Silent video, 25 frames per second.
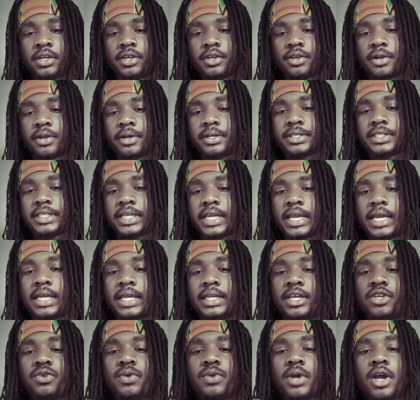You know what I'm saying? And
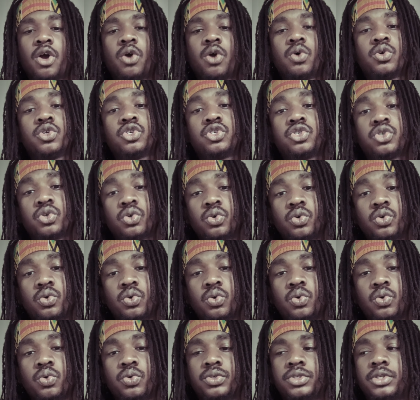then you got Oshun,
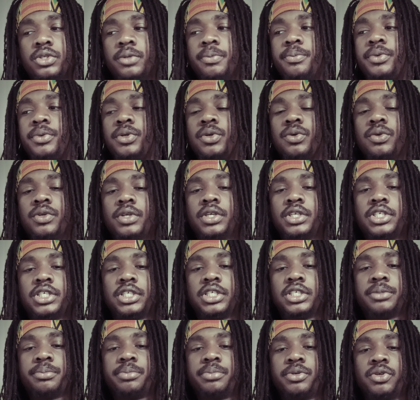who's the beauty.
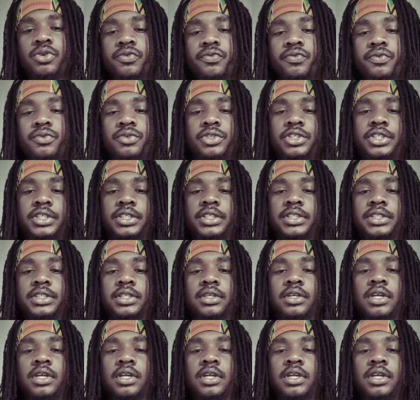She's beautiful. She's